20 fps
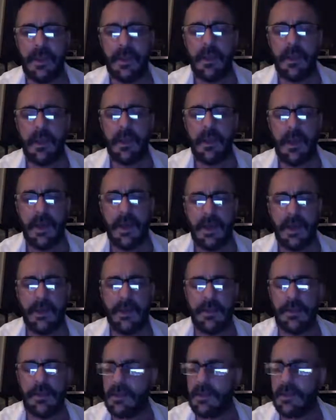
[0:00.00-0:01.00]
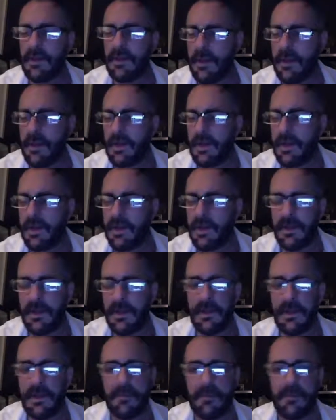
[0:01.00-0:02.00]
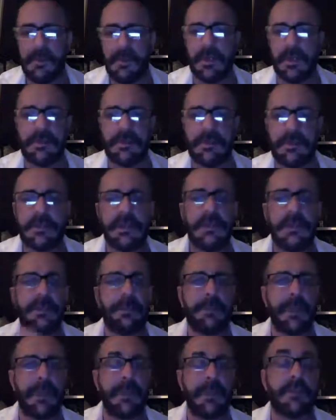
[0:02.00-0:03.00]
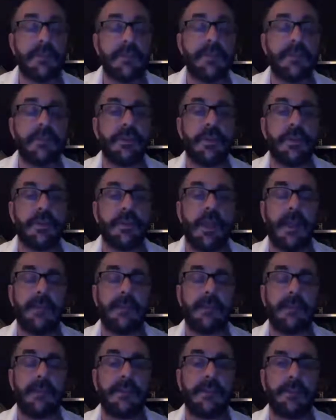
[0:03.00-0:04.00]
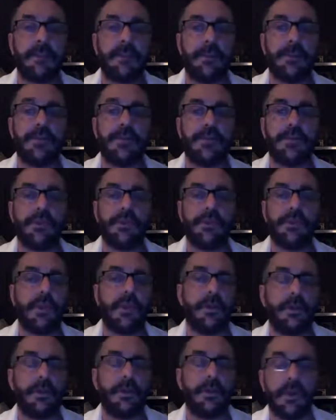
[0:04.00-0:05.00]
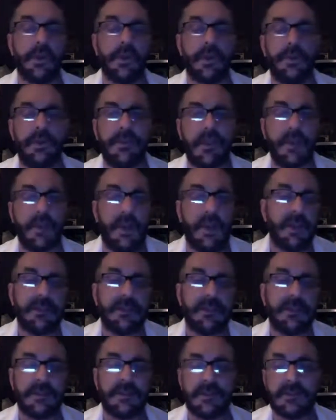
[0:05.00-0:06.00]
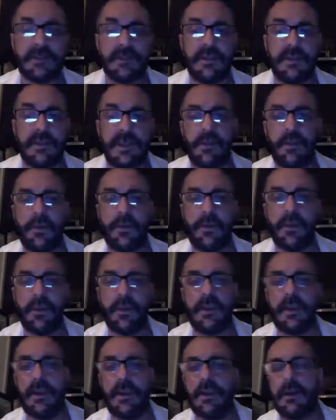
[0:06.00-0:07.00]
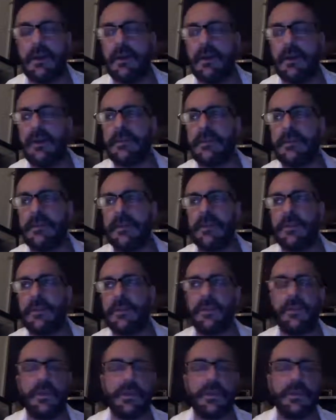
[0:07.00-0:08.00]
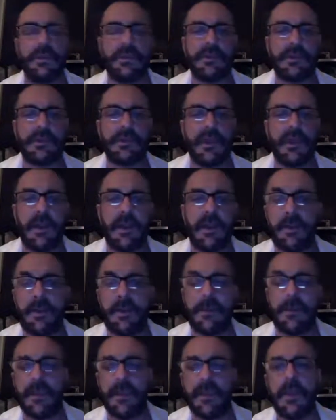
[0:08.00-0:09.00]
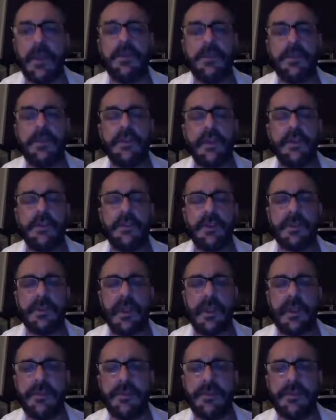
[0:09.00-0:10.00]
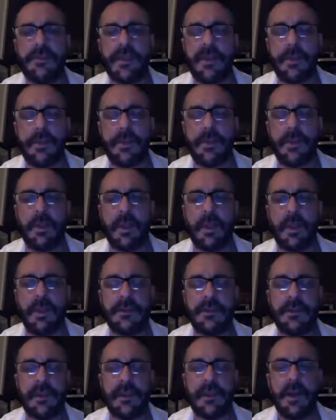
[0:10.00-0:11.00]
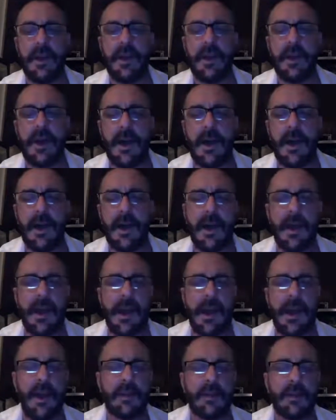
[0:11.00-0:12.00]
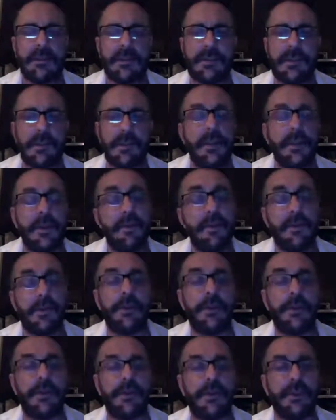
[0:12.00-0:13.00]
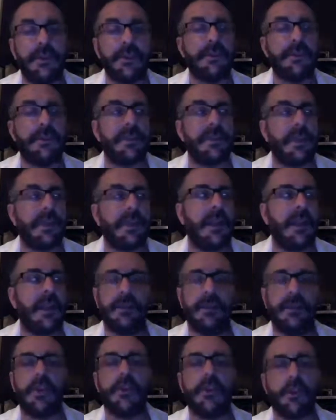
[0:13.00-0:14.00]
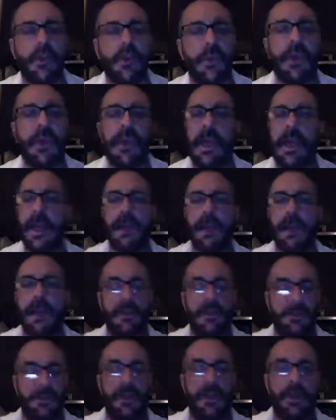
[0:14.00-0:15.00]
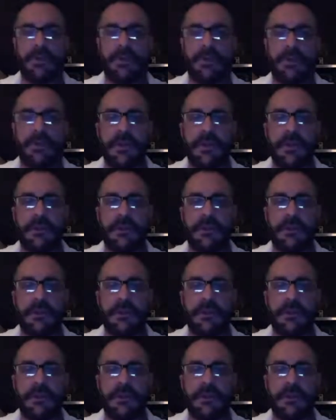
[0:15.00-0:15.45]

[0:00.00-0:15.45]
you can hit up Melissa Spencer and Sarah Petruno, who are giving a class this entire week on essential oils and how to change your life and stabilize. I also, if you're in New York City, I have a great acupuncturist,